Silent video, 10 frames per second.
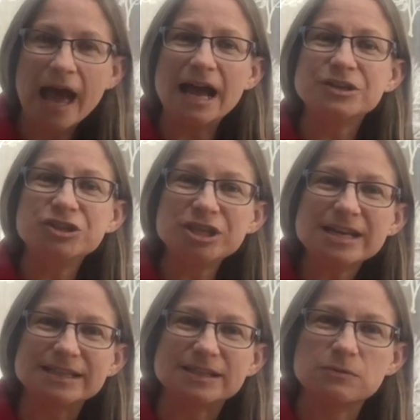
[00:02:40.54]
And
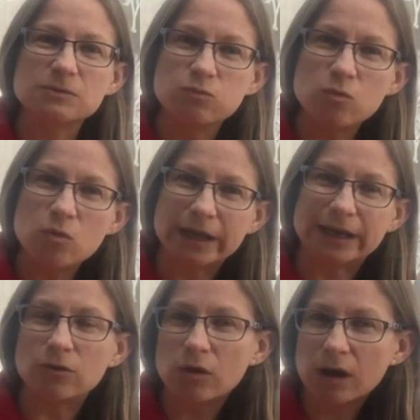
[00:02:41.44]
Jesus was walking.
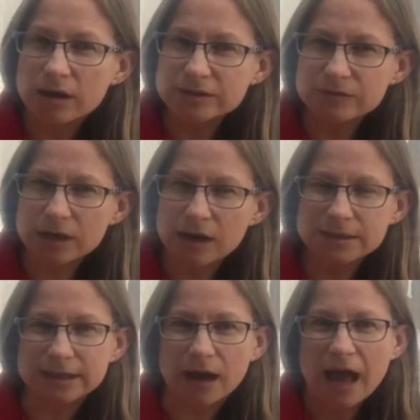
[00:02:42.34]
He got closer and
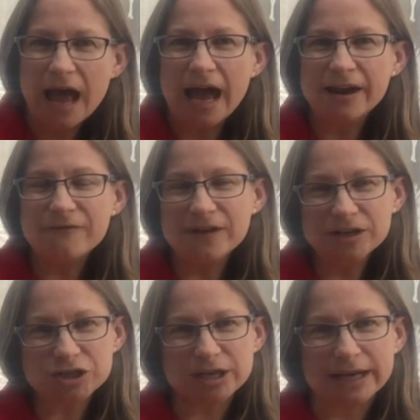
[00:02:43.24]
closer. And
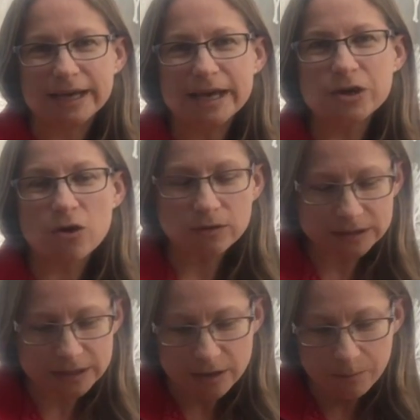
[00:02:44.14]
eventually he
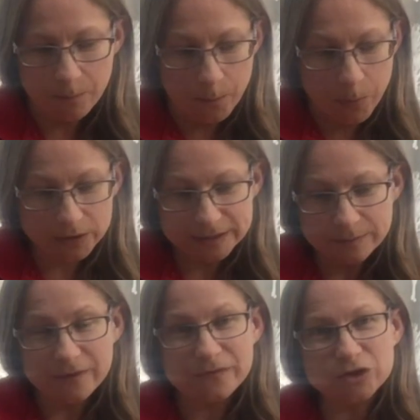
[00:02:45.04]
got to the bottom of
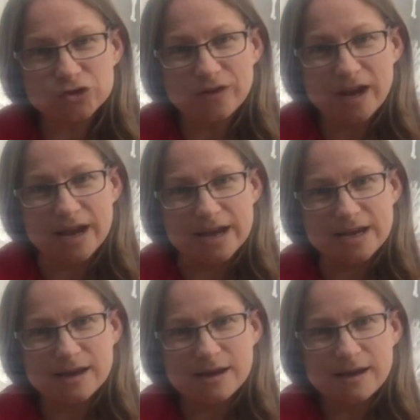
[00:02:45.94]
the tree
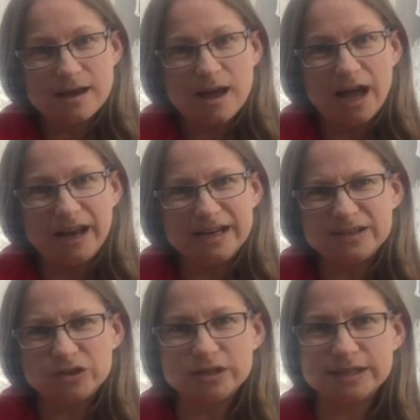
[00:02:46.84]
and he
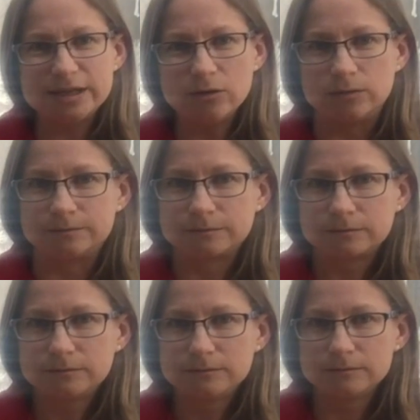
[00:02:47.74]
stood still.
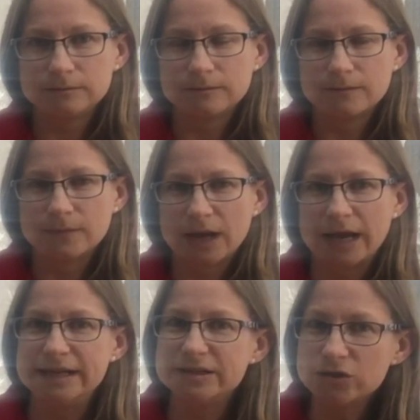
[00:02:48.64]

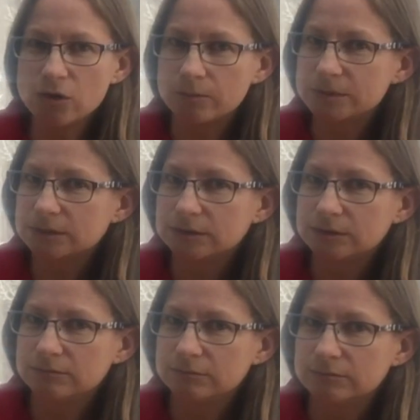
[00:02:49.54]
And he stopped.
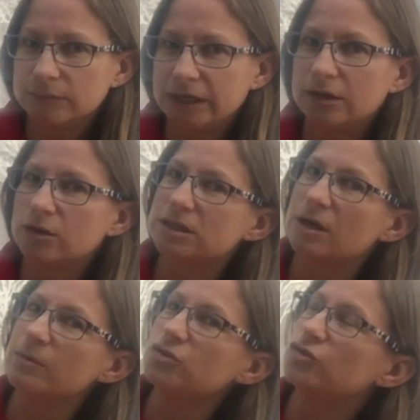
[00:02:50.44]
He looked
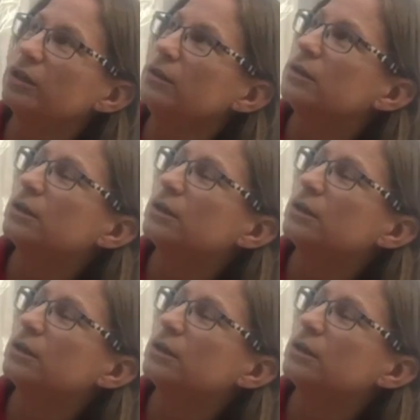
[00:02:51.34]
up the tree